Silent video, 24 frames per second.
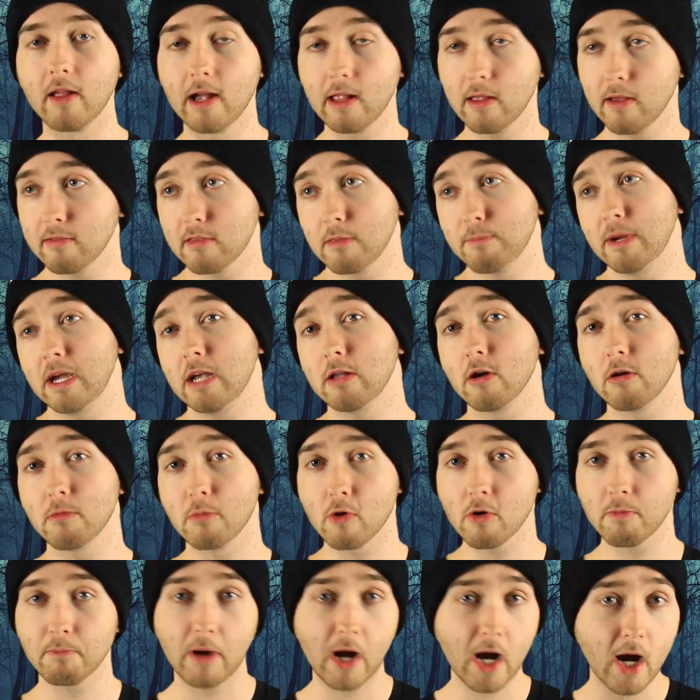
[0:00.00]
I don't have to pee no
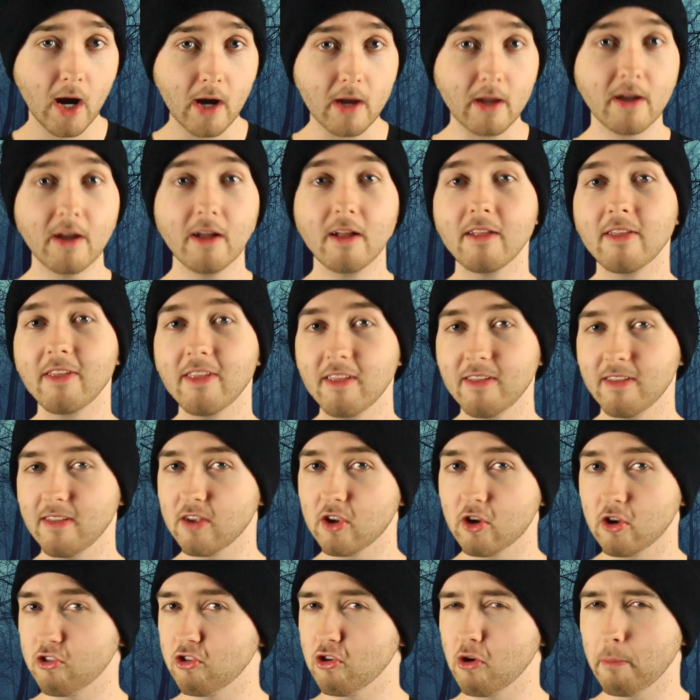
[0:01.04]
more. Bye.
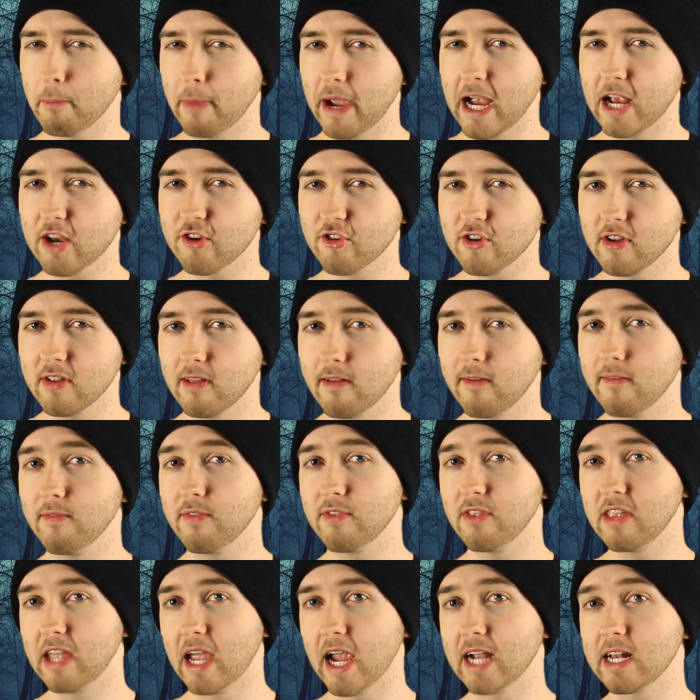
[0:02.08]
Could you imagine
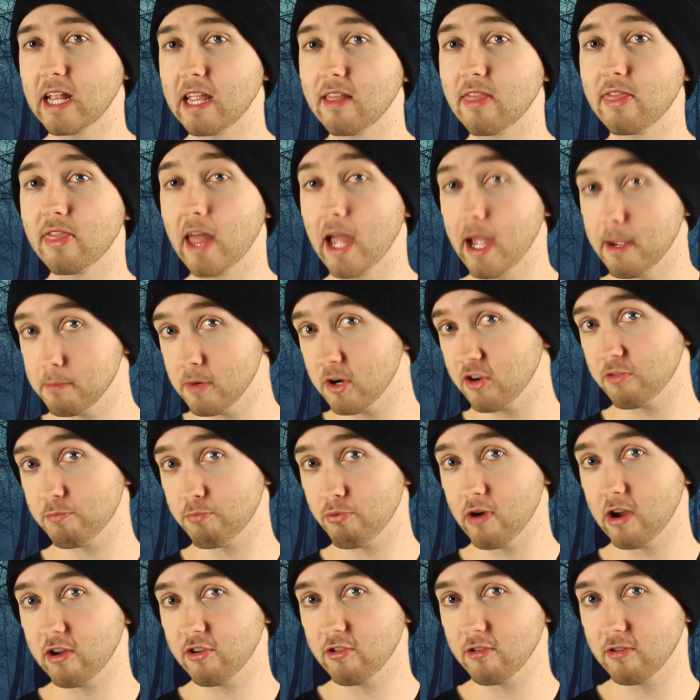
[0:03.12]
adding that much
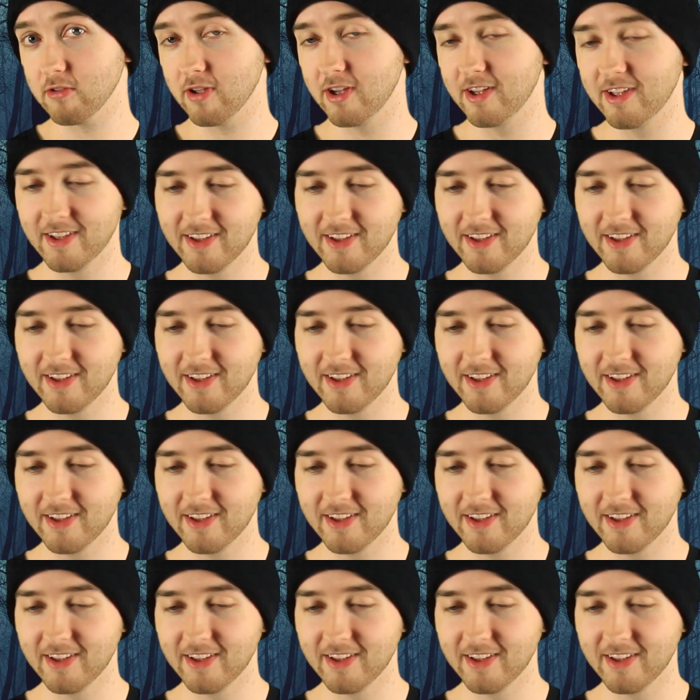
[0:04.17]
pressure?